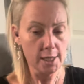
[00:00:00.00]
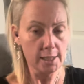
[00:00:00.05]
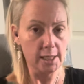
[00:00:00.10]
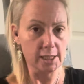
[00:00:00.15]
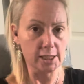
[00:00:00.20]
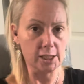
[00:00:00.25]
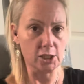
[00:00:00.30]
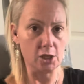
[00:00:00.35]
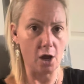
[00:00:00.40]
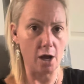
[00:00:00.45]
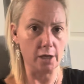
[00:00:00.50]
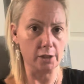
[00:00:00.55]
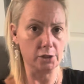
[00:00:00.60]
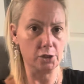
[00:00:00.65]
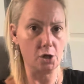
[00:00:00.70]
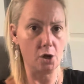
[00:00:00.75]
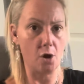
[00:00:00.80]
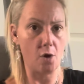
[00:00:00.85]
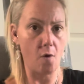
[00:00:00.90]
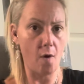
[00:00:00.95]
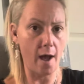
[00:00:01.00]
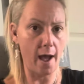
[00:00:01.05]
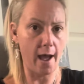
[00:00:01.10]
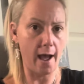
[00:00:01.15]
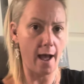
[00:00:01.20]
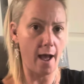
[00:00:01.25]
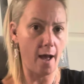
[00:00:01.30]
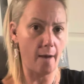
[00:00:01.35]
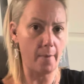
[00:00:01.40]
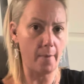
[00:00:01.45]
This is also
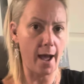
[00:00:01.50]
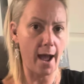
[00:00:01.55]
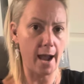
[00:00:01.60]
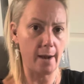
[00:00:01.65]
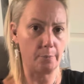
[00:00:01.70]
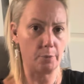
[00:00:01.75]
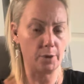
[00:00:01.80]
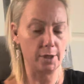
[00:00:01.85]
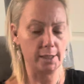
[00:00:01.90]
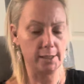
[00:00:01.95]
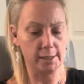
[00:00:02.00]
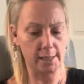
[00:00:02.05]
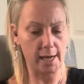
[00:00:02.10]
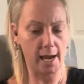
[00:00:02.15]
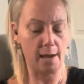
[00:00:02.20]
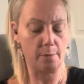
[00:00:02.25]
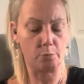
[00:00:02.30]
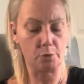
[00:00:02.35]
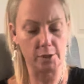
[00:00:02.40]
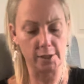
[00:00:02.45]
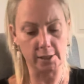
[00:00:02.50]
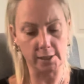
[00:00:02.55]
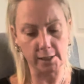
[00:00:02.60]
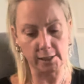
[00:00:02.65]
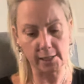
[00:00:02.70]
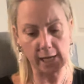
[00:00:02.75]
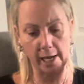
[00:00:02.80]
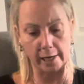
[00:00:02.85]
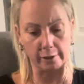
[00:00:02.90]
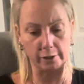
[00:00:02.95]
um, high priest, high
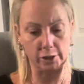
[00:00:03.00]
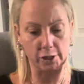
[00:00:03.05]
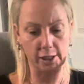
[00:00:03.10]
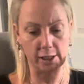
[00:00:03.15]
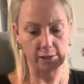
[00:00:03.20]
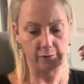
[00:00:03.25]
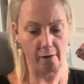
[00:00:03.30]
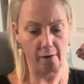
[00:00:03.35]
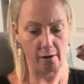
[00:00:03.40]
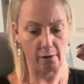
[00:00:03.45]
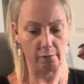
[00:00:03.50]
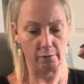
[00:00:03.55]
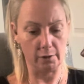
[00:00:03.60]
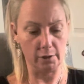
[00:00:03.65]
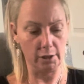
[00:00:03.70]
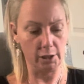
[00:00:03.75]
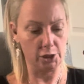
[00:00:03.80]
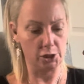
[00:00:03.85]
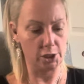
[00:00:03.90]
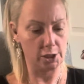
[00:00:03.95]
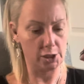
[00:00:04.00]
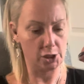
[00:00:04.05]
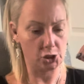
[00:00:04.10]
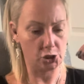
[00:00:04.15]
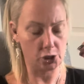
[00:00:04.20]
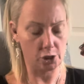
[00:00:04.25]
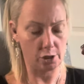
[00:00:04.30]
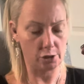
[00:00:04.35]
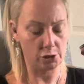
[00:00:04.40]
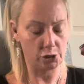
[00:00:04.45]
priestess energy. It's very religious,
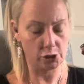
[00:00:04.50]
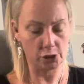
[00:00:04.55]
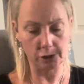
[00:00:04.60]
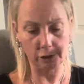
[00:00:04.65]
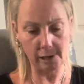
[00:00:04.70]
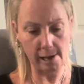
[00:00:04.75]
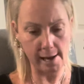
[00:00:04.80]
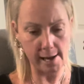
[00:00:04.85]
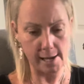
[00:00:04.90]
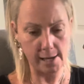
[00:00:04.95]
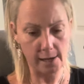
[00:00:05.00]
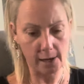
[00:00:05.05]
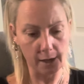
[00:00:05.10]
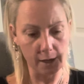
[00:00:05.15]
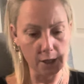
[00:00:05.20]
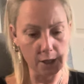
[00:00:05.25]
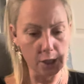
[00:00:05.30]
church-like.